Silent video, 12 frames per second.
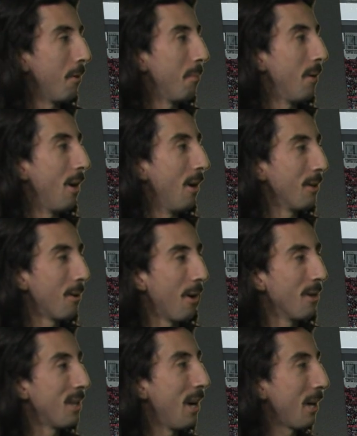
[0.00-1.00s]
football, you
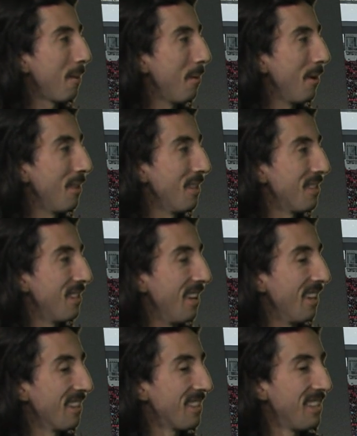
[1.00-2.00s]
are talking about these
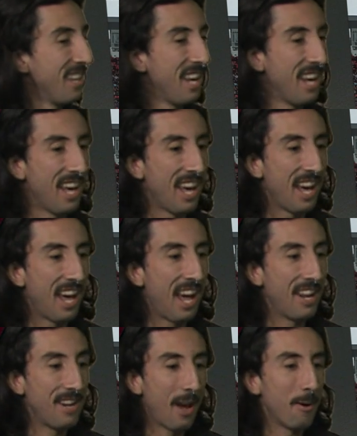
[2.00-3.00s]
things,
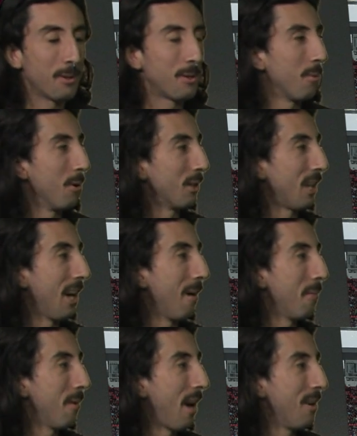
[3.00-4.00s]
and now it's the World
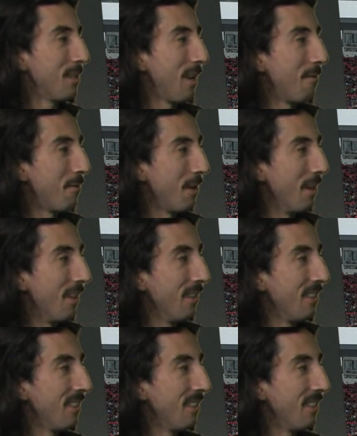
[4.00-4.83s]
Cup. How does that feel?